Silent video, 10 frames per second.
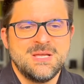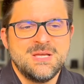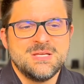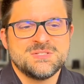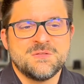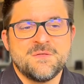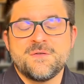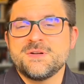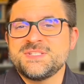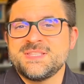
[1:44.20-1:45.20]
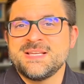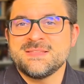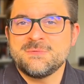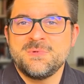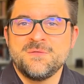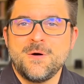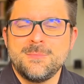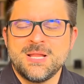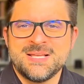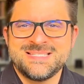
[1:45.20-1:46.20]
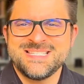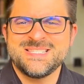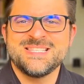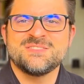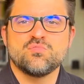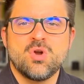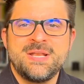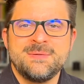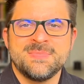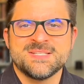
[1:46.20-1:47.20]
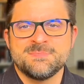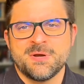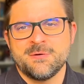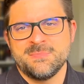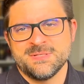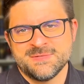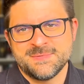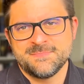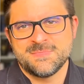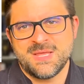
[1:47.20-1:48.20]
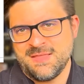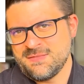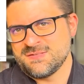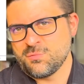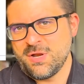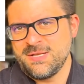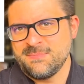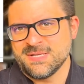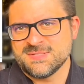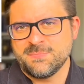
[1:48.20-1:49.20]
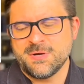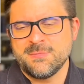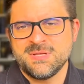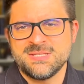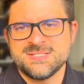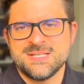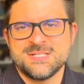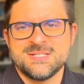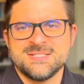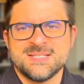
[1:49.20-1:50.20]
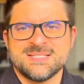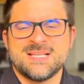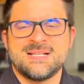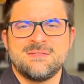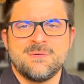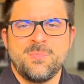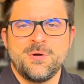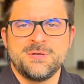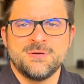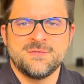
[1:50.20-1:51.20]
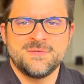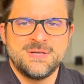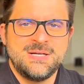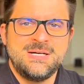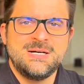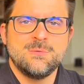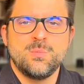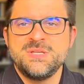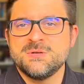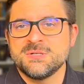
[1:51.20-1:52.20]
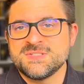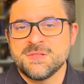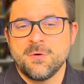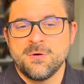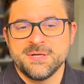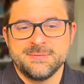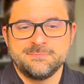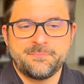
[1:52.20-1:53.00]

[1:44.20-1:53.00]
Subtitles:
So the first thing that we formalize is this random experiment. And this random experiment essentially is exactly the point of we toss the coin.